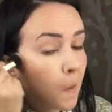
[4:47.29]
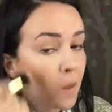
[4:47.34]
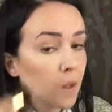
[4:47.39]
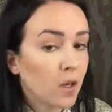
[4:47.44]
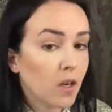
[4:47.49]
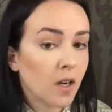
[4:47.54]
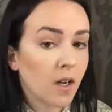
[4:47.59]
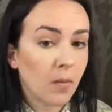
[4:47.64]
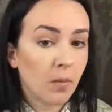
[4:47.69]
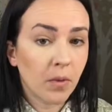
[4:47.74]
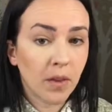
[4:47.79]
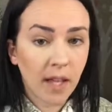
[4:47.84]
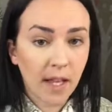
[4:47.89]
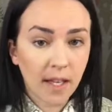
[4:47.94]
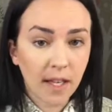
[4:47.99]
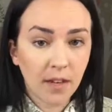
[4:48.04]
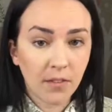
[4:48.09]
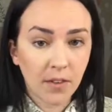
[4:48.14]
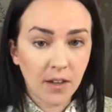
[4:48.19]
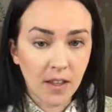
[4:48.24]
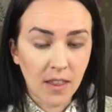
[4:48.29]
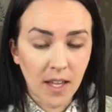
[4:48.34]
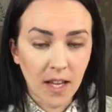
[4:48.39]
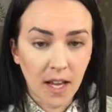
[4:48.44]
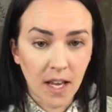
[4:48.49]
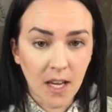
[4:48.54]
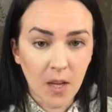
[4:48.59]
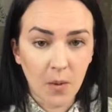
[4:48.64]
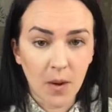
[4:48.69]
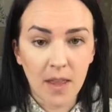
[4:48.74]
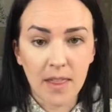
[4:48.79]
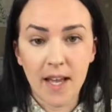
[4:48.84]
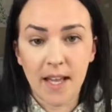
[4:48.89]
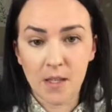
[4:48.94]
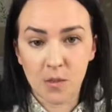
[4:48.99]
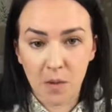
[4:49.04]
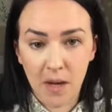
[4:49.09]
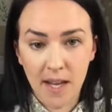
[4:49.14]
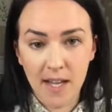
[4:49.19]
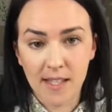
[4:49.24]
You're gonna blend everything anyway.
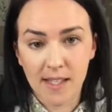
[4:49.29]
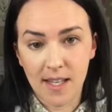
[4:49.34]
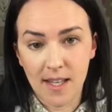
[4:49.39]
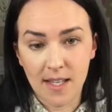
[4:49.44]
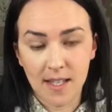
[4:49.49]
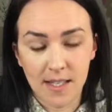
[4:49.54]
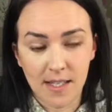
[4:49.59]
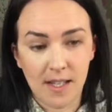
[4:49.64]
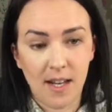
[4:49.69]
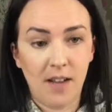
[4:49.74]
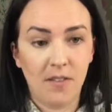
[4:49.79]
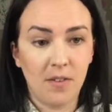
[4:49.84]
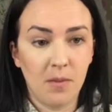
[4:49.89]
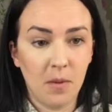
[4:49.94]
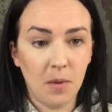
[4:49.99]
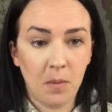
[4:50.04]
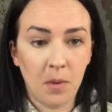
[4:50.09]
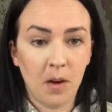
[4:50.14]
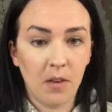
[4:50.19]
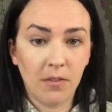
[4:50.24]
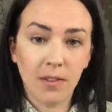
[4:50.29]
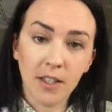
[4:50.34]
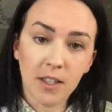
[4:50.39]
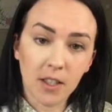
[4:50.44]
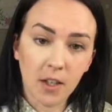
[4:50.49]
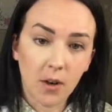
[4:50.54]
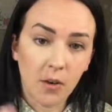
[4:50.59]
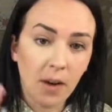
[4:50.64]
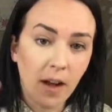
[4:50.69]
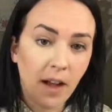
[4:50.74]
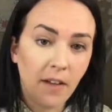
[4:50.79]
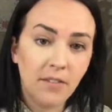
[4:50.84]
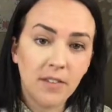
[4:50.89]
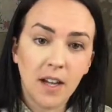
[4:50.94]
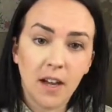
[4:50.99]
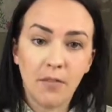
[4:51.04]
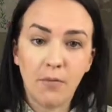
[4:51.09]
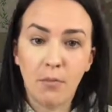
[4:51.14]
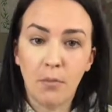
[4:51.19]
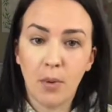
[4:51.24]
That's why I say it doesn't have to be perfect. You don't have to
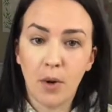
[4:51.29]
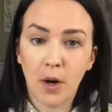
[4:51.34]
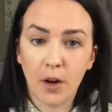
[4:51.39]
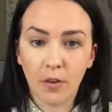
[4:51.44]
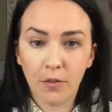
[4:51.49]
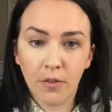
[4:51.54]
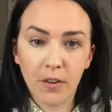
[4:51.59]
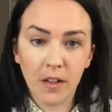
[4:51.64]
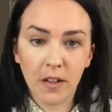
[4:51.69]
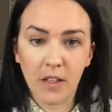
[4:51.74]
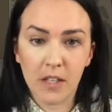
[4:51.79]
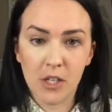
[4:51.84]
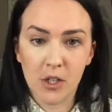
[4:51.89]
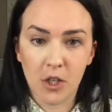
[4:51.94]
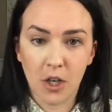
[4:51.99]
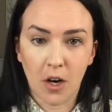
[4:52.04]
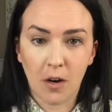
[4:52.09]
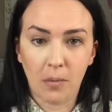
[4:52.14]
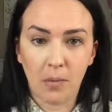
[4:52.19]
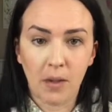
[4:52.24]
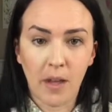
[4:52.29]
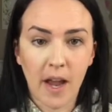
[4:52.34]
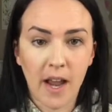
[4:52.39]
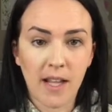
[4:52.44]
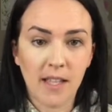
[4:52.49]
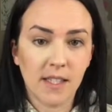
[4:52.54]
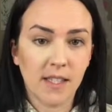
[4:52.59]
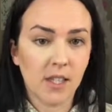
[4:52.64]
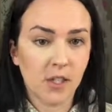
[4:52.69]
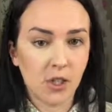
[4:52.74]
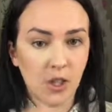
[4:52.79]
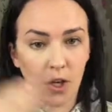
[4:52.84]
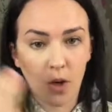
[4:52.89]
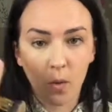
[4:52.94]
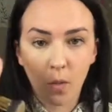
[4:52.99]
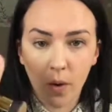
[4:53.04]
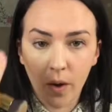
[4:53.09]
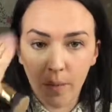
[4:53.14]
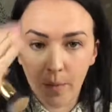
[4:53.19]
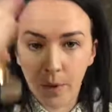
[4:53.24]
have perfectly sharp lines because you
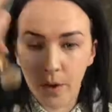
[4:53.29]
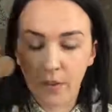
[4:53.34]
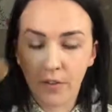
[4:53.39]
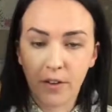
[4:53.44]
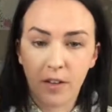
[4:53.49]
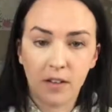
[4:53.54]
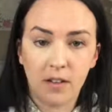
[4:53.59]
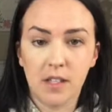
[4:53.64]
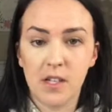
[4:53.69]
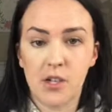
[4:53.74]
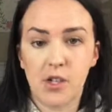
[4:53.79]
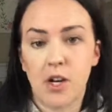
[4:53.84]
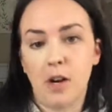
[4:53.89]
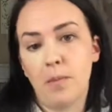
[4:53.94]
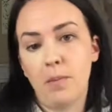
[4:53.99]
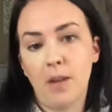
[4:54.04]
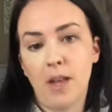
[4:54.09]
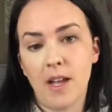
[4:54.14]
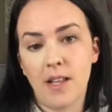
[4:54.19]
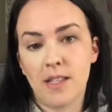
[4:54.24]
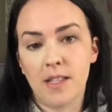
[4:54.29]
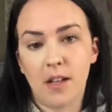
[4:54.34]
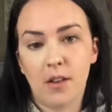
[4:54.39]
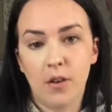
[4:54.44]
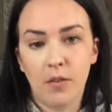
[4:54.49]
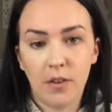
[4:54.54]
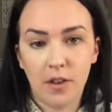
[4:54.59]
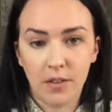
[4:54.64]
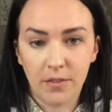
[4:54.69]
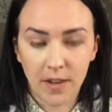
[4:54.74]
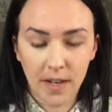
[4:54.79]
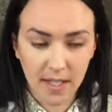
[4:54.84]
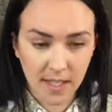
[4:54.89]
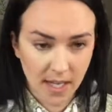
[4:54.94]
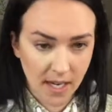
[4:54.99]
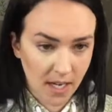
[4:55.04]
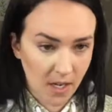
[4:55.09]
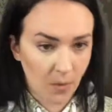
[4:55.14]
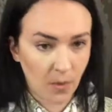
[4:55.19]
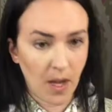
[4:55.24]
don't want perfectly sharp lines all over your face
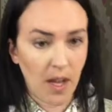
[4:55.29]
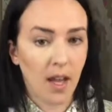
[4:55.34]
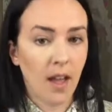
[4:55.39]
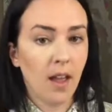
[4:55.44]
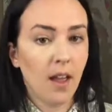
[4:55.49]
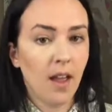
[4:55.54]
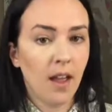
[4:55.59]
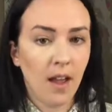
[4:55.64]
anyway.